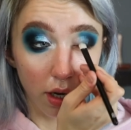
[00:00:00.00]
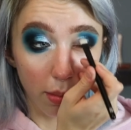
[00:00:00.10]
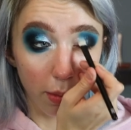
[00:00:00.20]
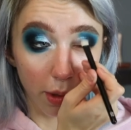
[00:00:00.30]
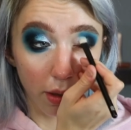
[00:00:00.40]
it
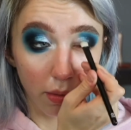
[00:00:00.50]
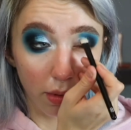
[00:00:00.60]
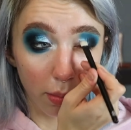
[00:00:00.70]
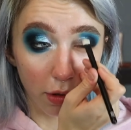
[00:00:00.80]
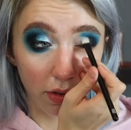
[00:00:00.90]
up a bit
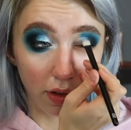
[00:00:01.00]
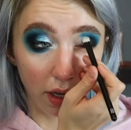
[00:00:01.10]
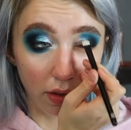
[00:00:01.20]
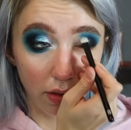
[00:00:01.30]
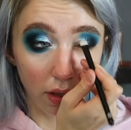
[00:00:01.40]
with a
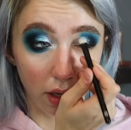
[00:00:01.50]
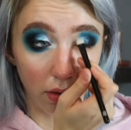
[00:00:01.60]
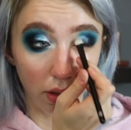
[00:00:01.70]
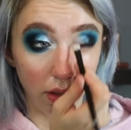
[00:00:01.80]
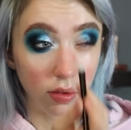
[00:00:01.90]
precise
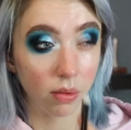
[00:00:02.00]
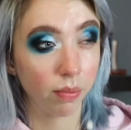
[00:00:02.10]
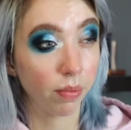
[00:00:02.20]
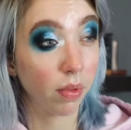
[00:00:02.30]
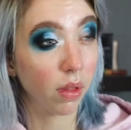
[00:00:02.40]
cut crease.
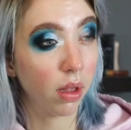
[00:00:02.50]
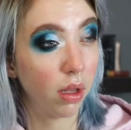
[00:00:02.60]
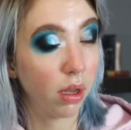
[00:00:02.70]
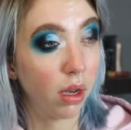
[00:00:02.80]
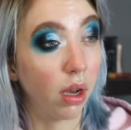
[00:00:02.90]

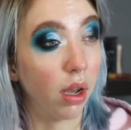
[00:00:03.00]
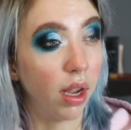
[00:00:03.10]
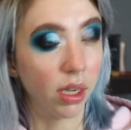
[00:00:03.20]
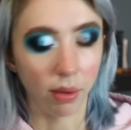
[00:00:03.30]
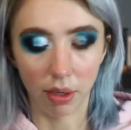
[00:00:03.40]

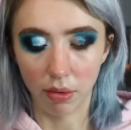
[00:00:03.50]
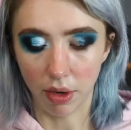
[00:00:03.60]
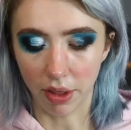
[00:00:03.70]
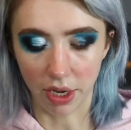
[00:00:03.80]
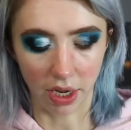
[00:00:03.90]
Anyway,
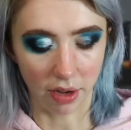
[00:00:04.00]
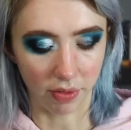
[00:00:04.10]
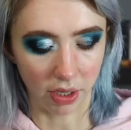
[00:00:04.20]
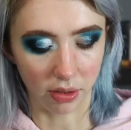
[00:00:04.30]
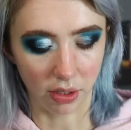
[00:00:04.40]
now that I
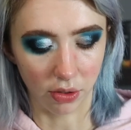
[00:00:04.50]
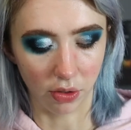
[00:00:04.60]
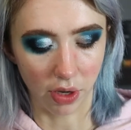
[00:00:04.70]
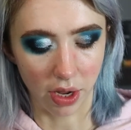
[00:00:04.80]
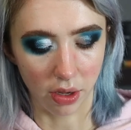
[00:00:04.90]
have that
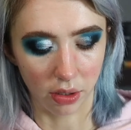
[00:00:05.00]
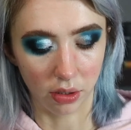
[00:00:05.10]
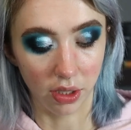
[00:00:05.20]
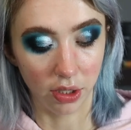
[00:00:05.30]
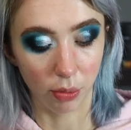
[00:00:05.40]

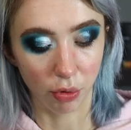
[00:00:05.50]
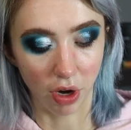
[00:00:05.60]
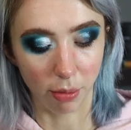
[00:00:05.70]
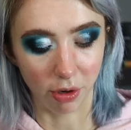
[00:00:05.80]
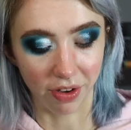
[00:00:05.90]
glitter
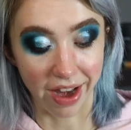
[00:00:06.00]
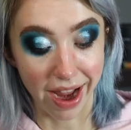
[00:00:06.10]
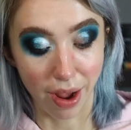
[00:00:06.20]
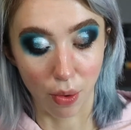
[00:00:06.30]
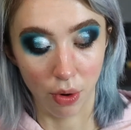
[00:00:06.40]
primer
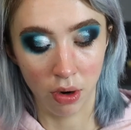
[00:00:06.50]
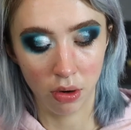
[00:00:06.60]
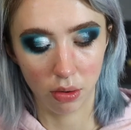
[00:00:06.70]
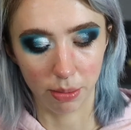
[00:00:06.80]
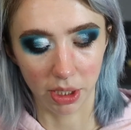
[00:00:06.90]
down,
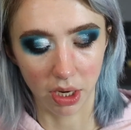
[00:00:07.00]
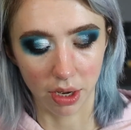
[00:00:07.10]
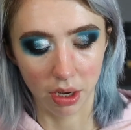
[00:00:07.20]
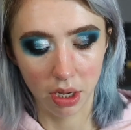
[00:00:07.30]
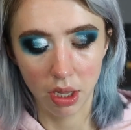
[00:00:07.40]
oh my
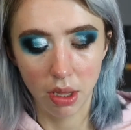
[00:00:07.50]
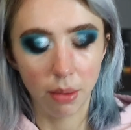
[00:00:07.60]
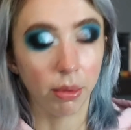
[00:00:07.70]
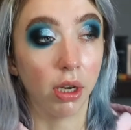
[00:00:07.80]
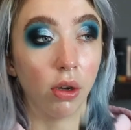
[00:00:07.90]
god, I'm
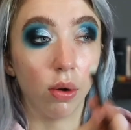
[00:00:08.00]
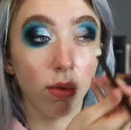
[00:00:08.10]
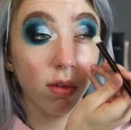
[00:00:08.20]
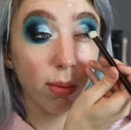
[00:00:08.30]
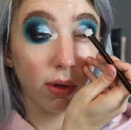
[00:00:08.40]
gonna go in
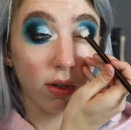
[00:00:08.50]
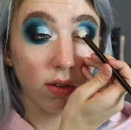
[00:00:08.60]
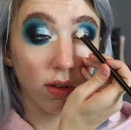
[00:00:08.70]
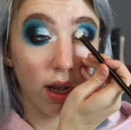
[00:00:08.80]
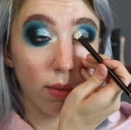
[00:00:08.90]
with
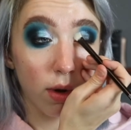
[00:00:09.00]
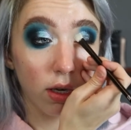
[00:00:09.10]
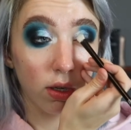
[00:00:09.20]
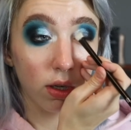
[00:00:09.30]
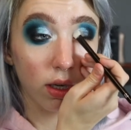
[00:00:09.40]

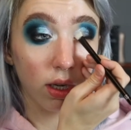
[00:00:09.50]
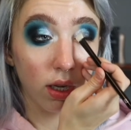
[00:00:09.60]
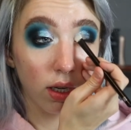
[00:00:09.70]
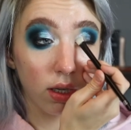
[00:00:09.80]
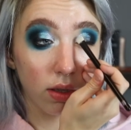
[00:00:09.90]
Skywalker
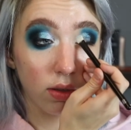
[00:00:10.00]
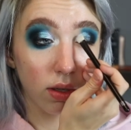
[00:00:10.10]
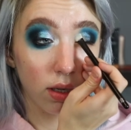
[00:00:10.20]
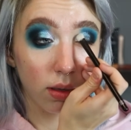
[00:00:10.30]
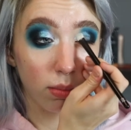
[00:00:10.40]
and
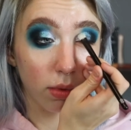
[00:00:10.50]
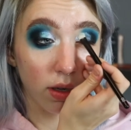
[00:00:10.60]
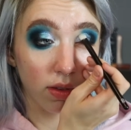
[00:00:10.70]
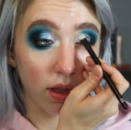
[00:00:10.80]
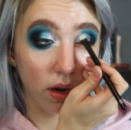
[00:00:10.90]

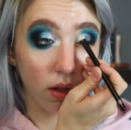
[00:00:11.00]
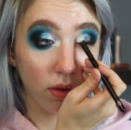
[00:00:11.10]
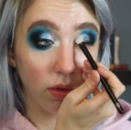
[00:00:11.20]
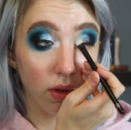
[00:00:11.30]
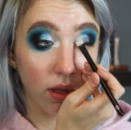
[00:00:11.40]
press that all
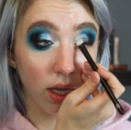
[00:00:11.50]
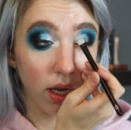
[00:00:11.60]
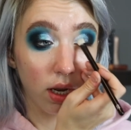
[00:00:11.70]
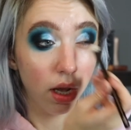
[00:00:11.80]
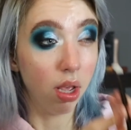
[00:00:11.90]
over the
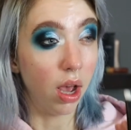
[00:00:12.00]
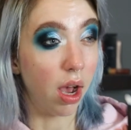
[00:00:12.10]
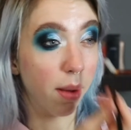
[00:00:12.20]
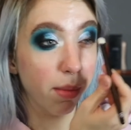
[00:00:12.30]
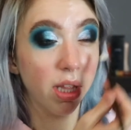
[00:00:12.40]
lid.
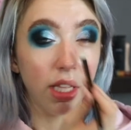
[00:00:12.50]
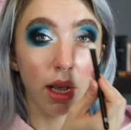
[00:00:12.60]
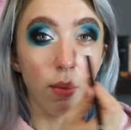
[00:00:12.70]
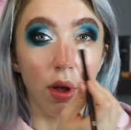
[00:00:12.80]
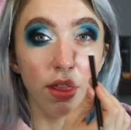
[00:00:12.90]

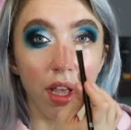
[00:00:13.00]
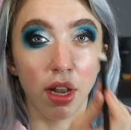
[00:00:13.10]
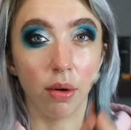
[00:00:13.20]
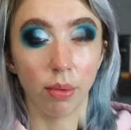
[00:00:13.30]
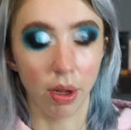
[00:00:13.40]
Mainly I want
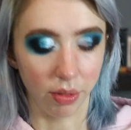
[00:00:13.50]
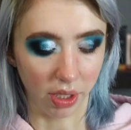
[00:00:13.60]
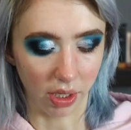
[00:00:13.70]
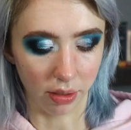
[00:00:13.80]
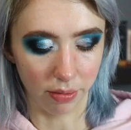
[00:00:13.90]
that
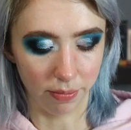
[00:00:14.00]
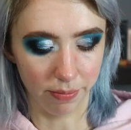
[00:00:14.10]
around the